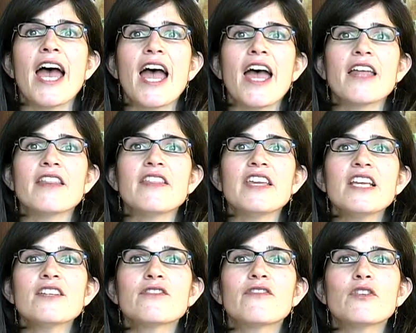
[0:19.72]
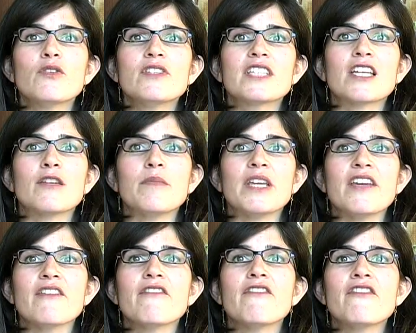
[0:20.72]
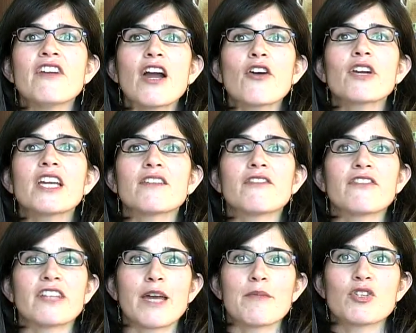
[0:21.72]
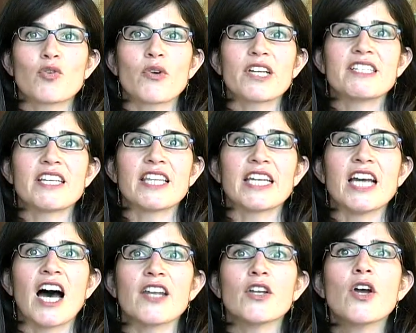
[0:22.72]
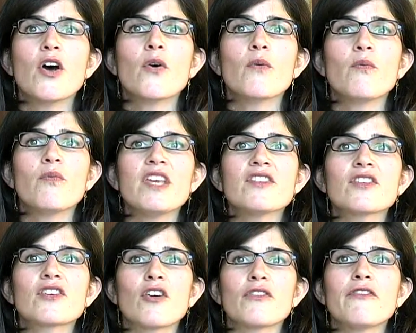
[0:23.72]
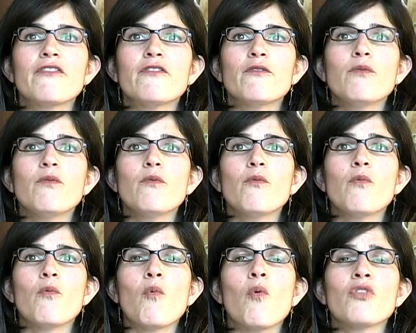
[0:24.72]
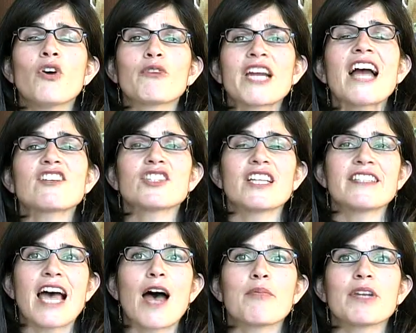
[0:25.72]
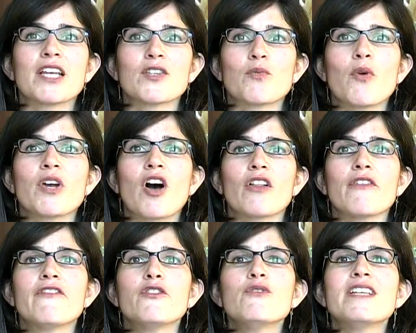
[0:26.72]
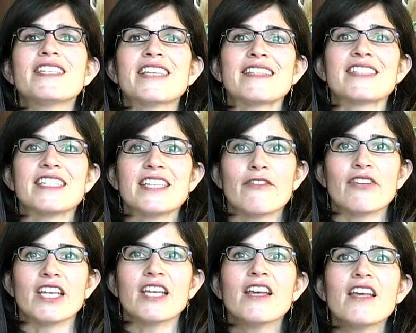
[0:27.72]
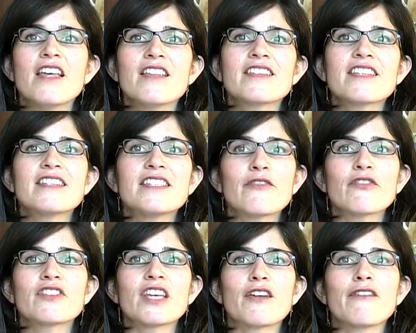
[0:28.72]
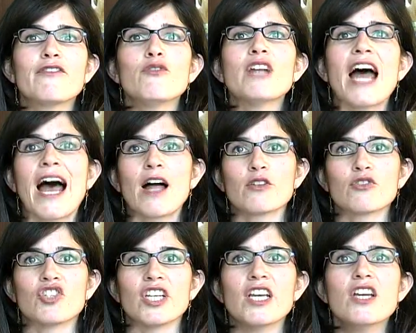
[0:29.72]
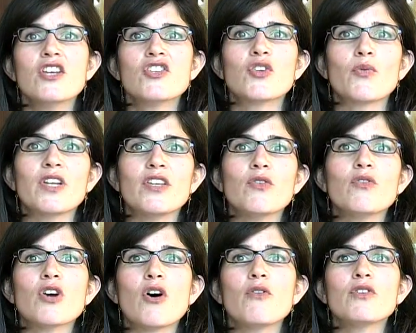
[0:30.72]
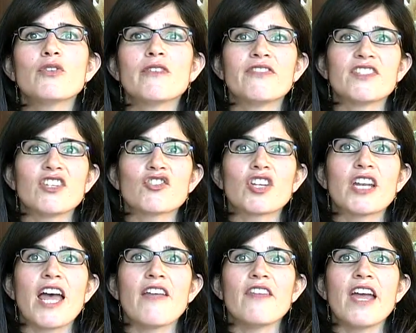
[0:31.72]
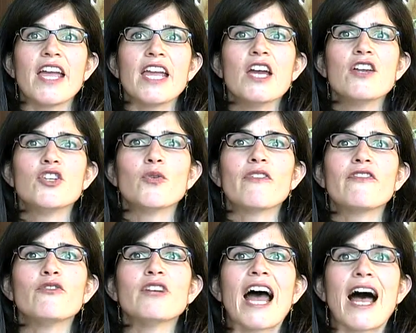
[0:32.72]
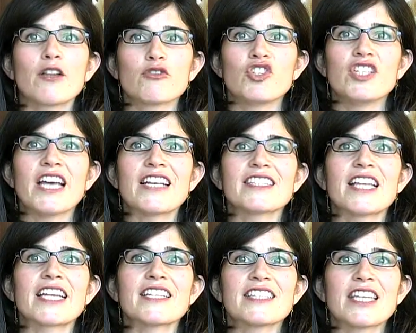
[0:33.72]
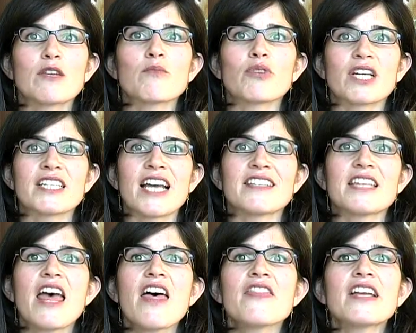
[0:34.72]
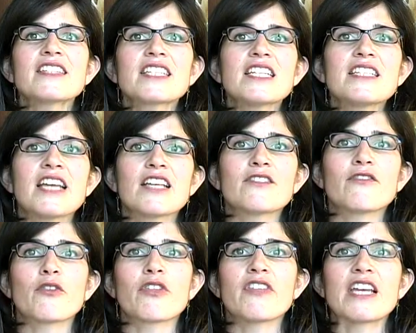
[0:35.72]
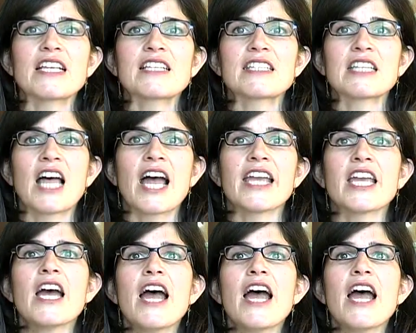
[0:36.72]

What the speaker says: And these foods can be very inflammatory to the gut. These are called, the reaction that's happening is what we call a food sensitivity. This is different than a food allergy. So when you go to a physician and they do a food allergy test like a skin prick test, that's going to test for things like